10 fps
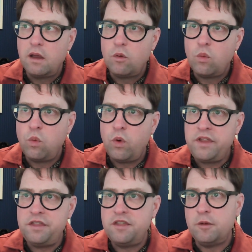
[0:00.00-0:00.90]

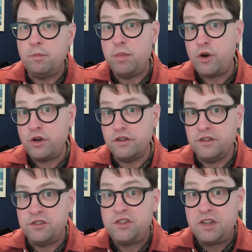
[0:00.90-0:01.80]
With the
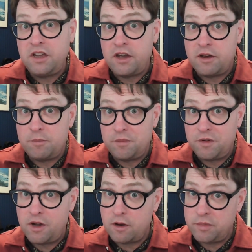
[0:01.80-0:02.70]
burdens come
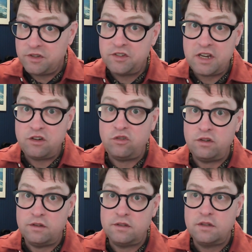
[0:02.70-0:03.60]

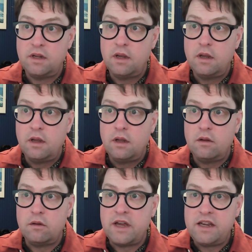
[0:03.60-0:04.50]
compensations,
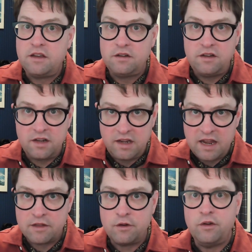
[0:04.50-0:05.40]
like
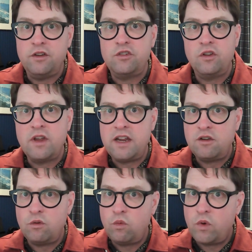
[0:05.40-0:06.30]
togetherness,
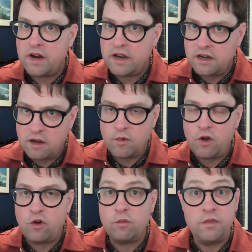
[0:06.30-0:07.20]
like when I come
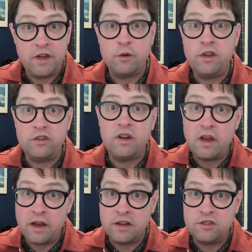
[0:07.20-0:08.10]
home, there is an
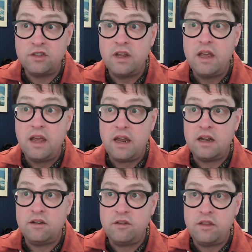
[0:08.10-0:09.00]
us,
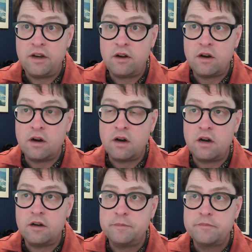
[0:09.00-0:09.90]
and there are